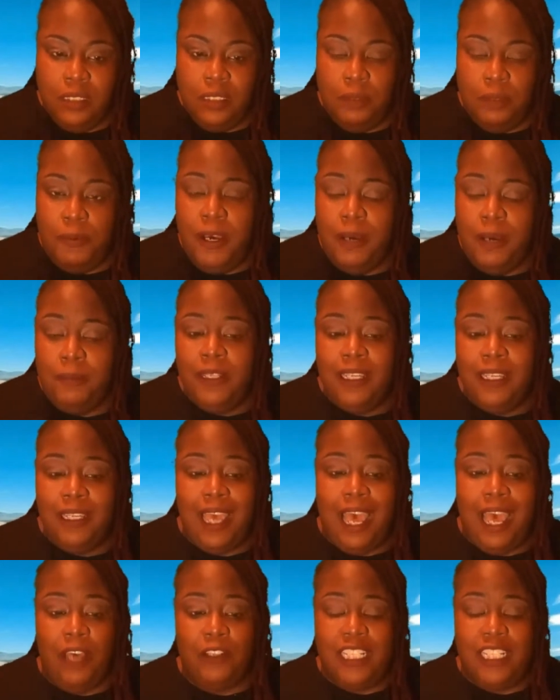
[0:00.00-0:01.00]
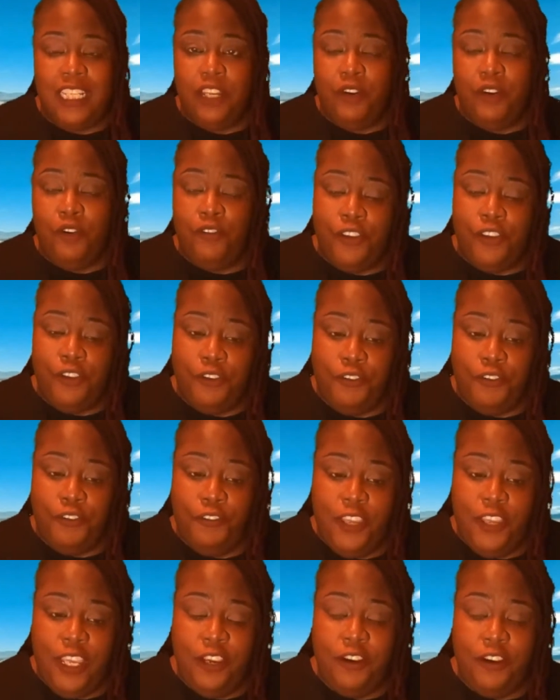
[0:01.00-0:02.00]
the public, how to get over your
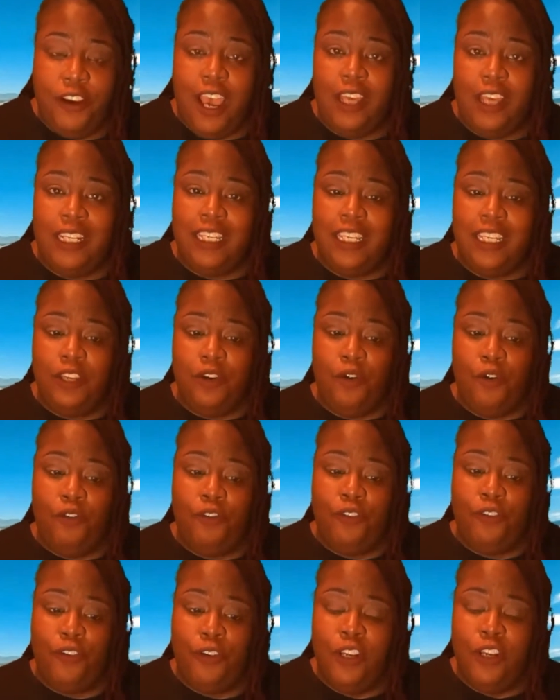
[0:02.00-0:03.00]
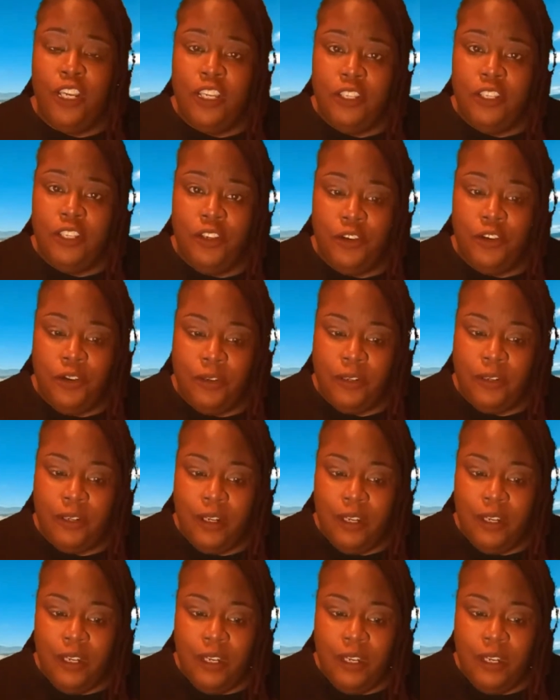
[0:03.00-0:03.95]
fear, how to get over your